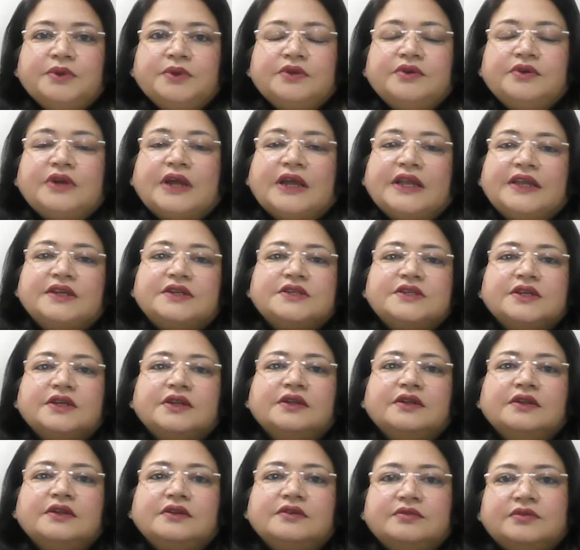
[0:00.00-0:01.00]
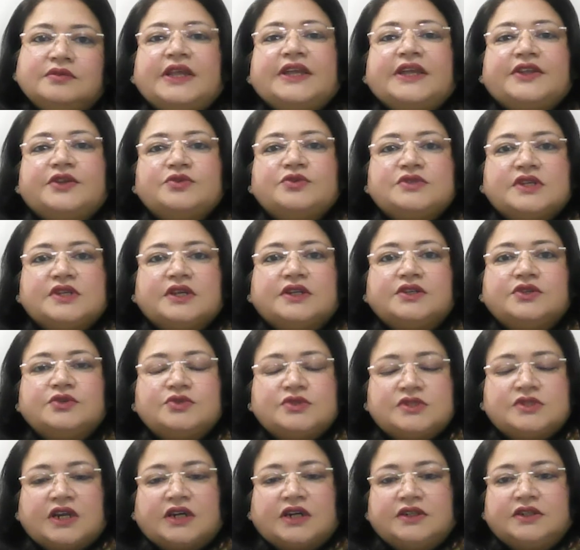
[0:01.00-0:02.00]
writing, like you said, you
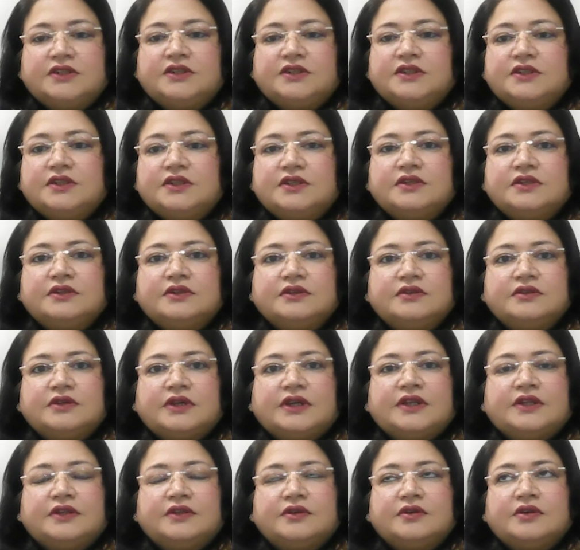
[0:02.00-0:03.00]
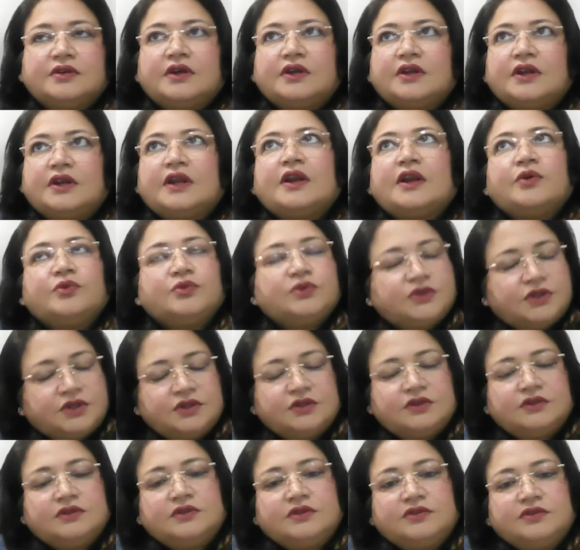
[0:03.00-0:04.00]
started in the around
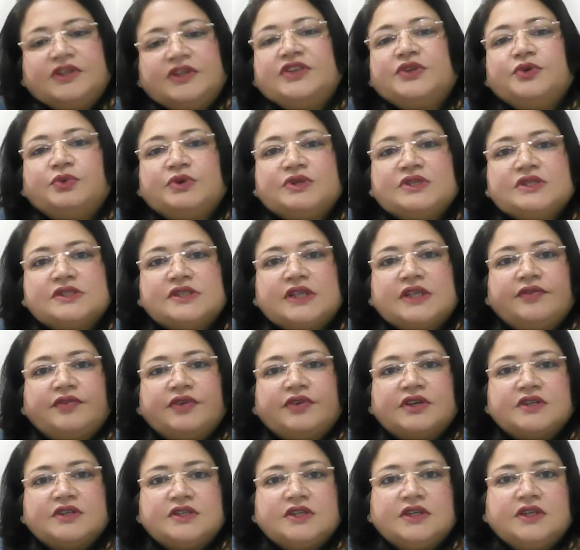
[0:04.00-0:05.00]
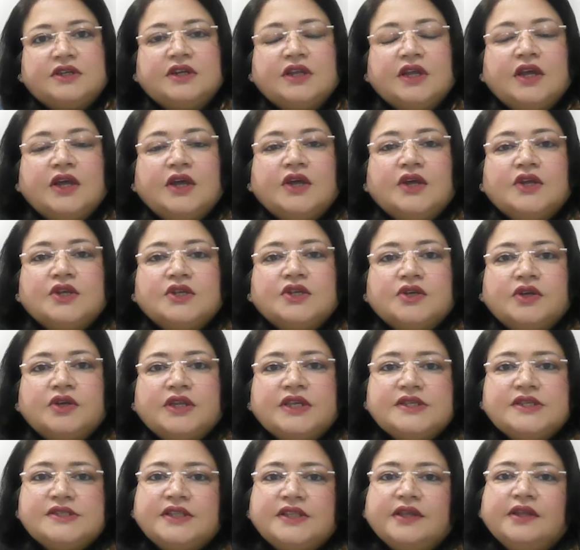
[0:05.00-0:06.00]
when you were 17.
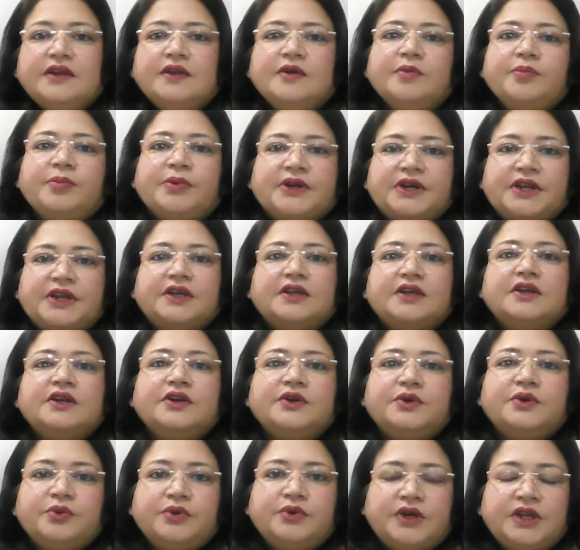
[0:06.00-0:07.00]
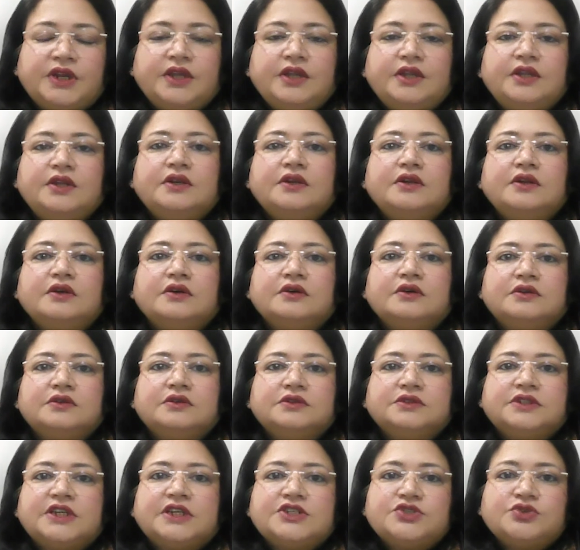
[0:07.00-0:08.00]
Is there a particular routine
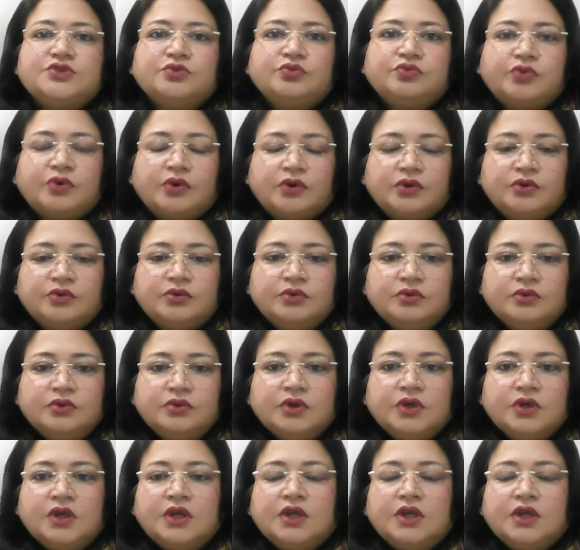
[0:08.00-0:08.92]
that you follow